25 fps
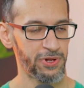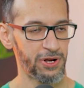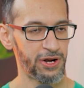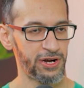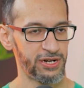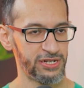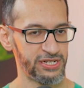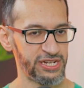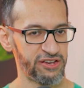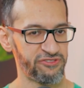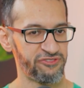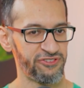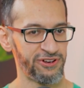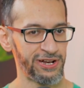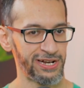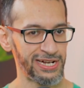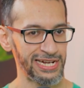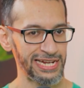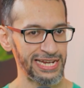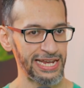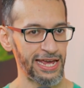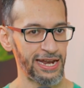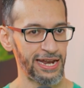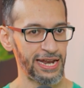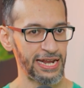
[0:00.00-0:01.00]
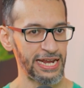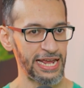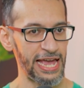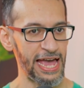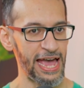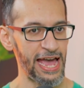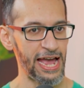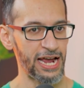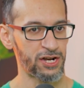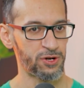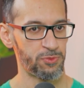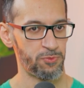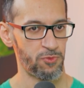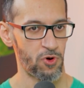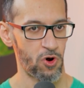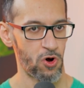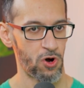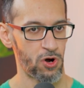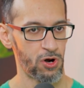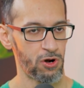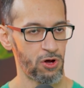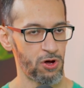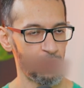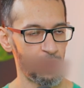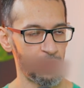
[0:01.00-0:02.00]
are definitely getting hacked
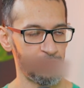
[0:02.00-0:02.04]
more